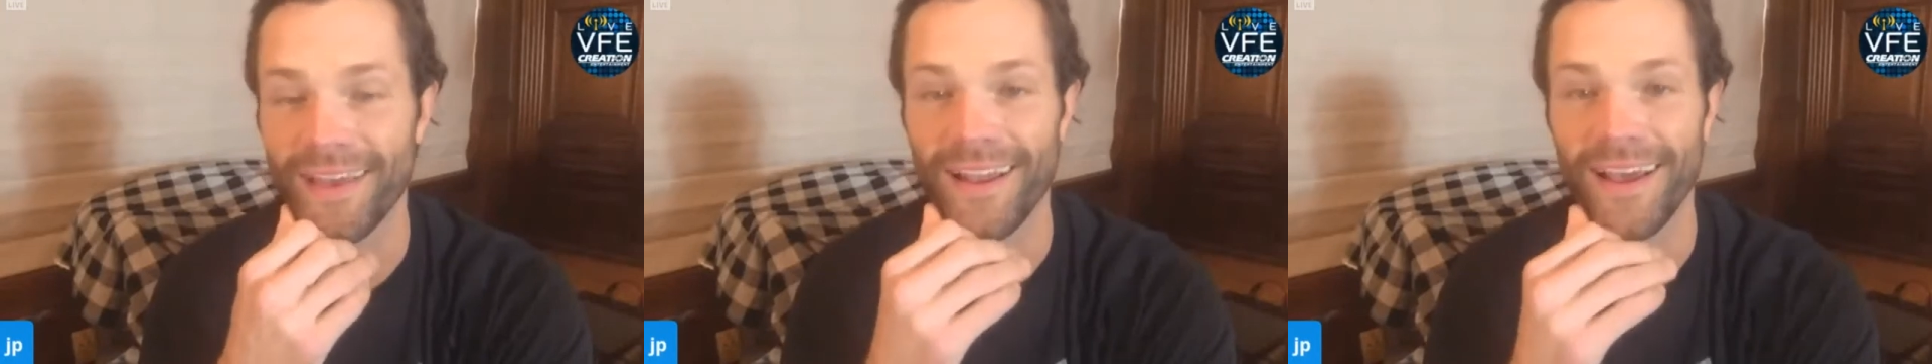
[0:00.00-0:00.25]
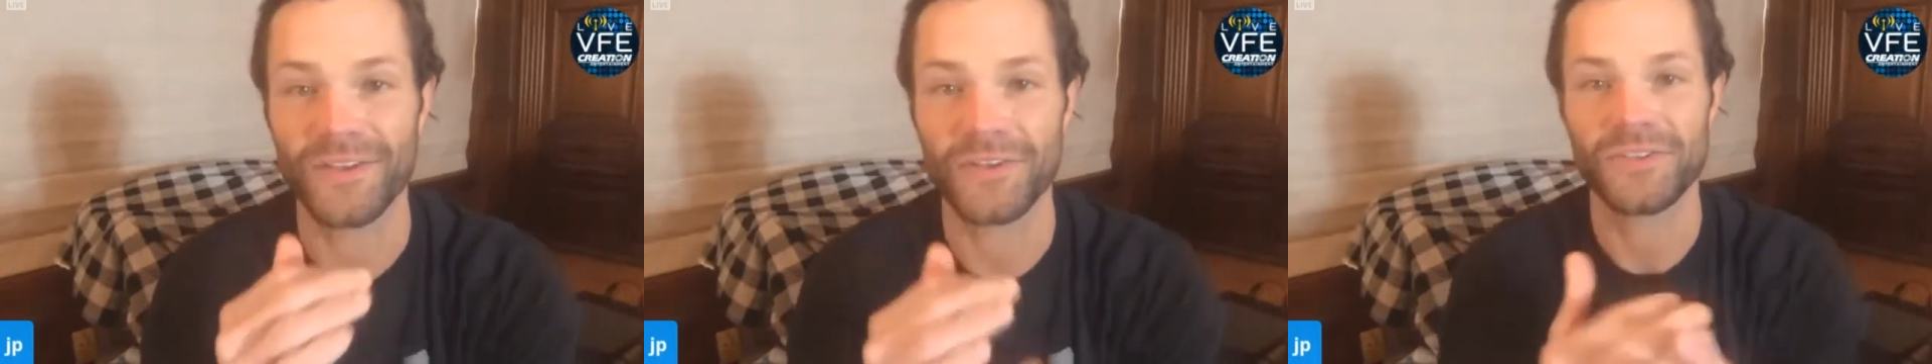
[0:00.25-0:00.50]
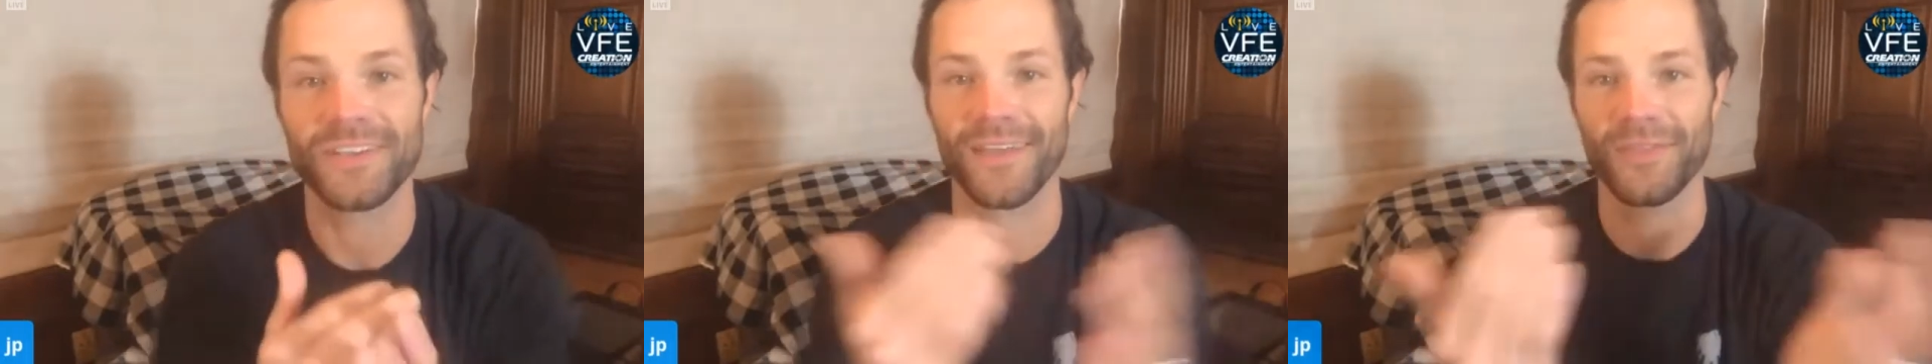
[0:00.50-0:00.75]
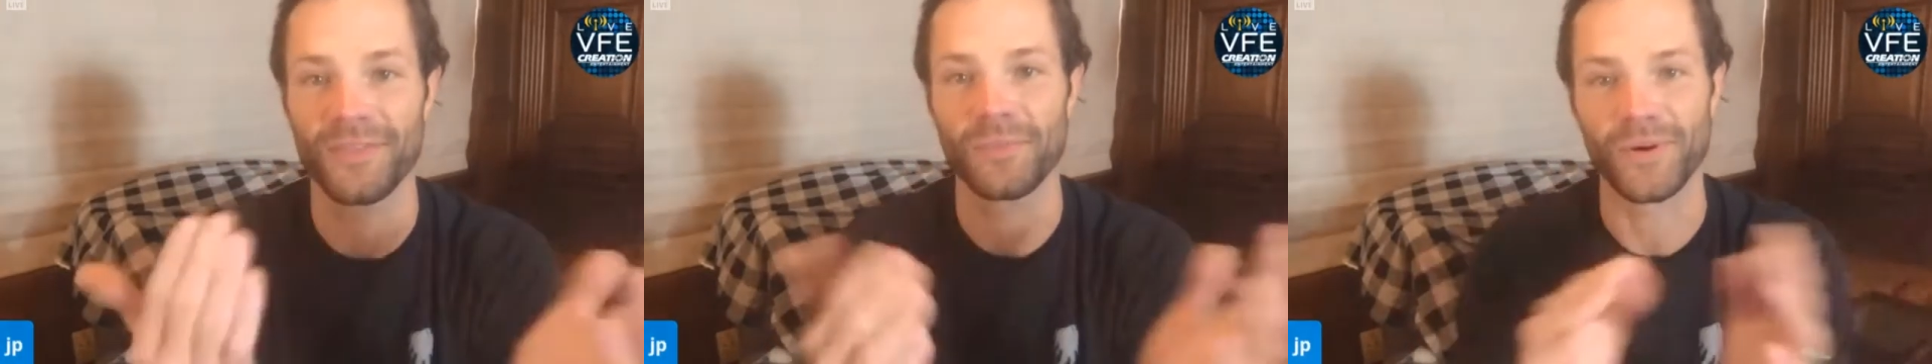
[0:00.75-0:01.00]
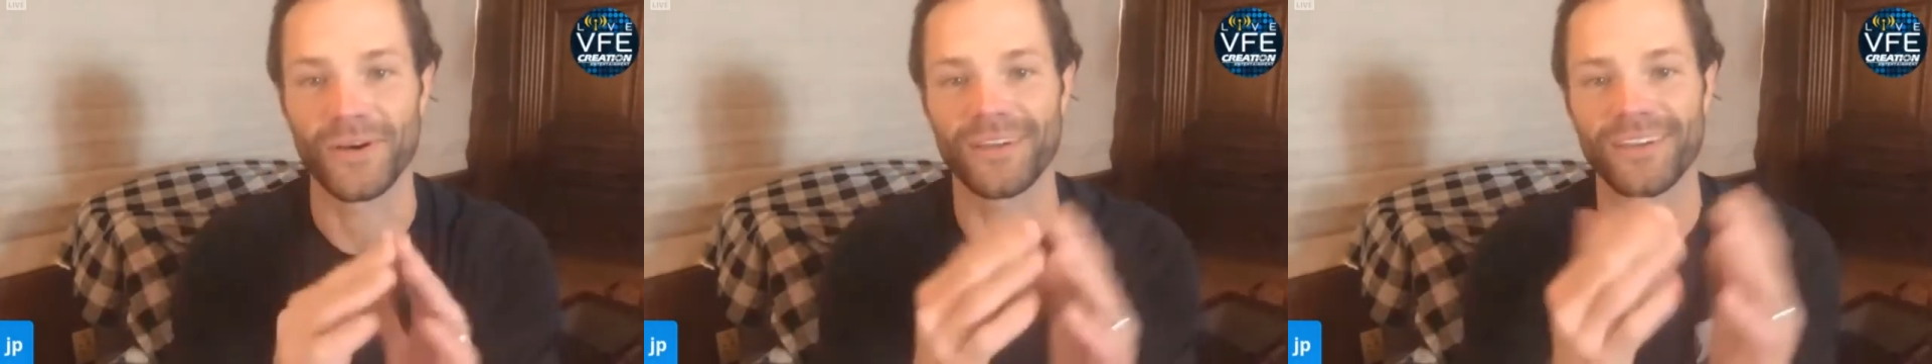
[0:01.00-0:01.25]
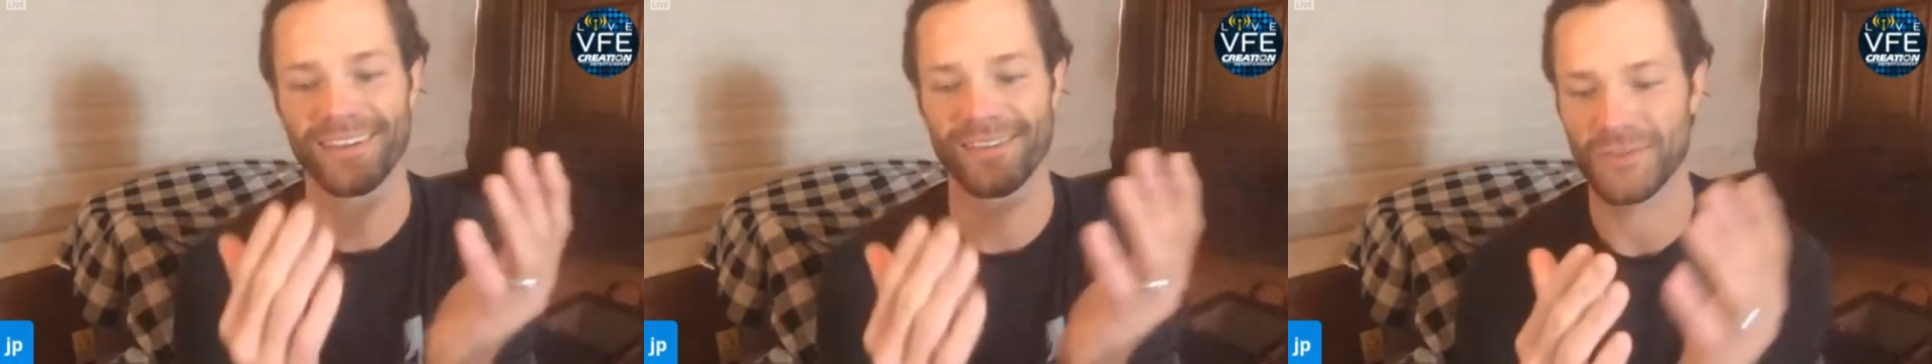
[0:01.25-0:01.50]
and I had just gotten the book,
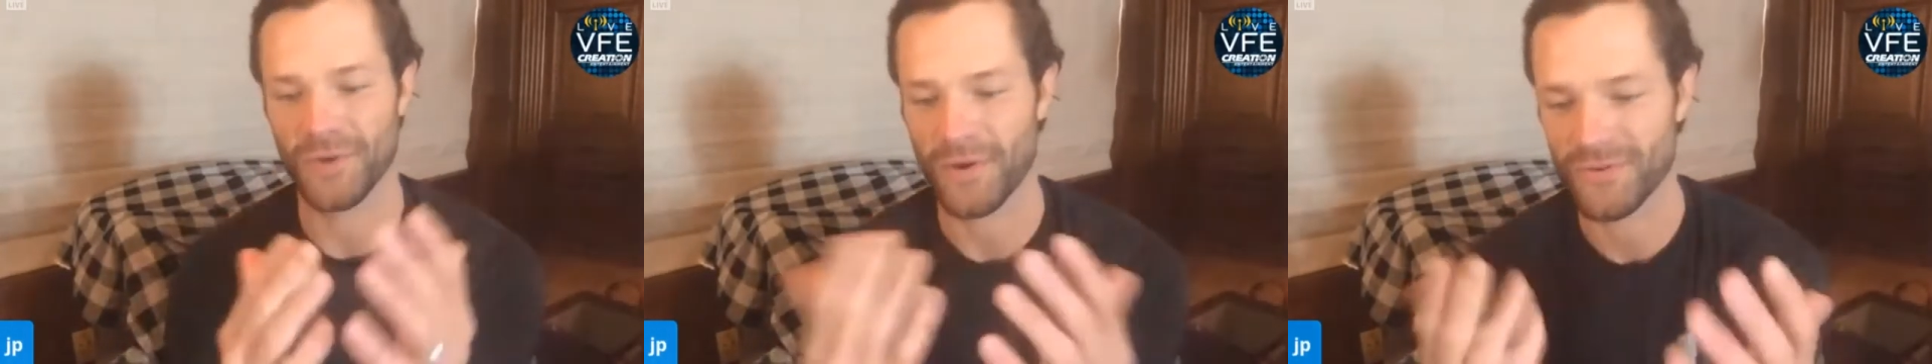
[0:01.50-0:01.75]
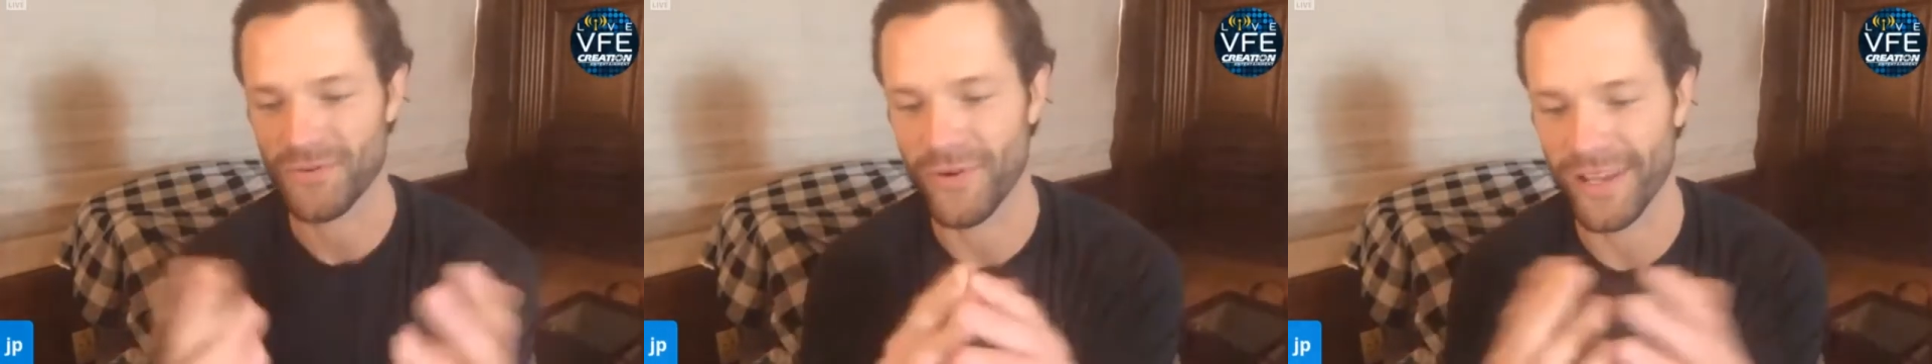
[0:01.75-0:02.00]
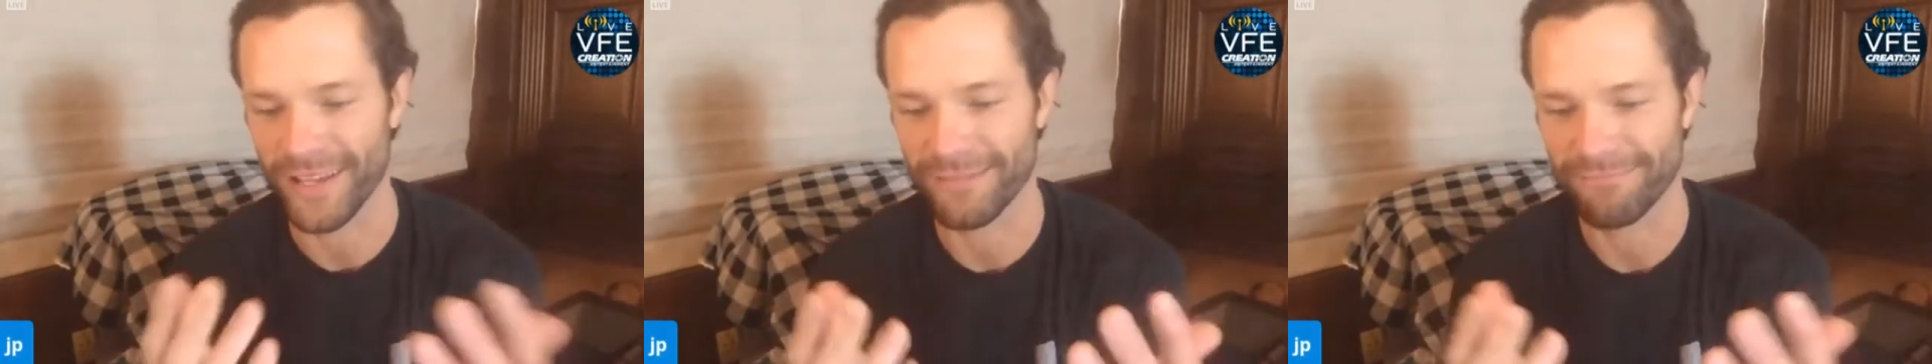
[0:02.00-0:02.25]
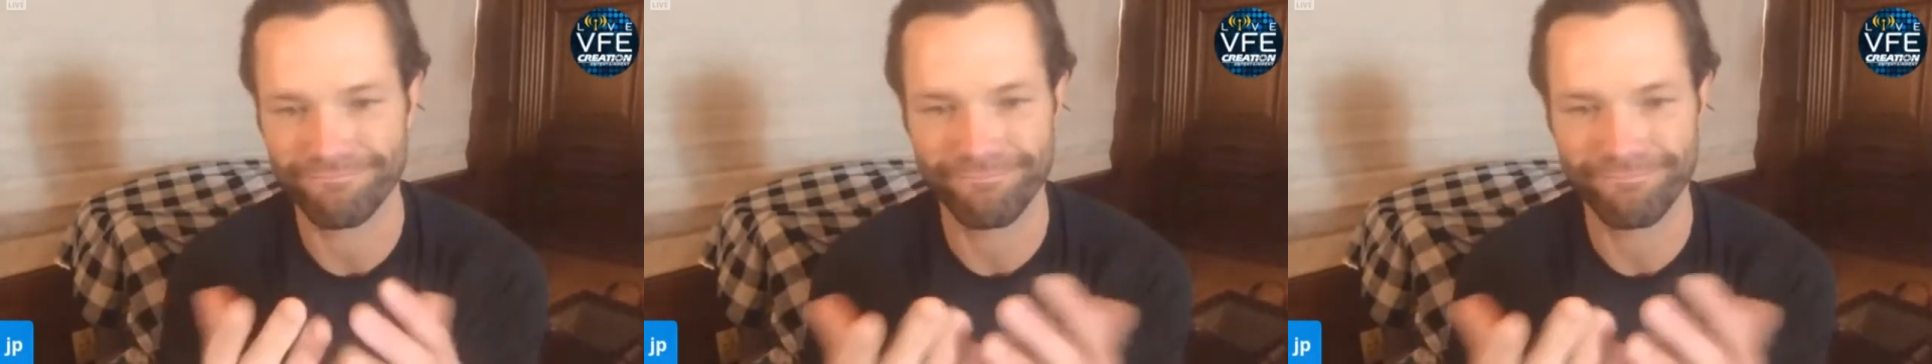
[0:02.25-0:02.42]
and so I was reading it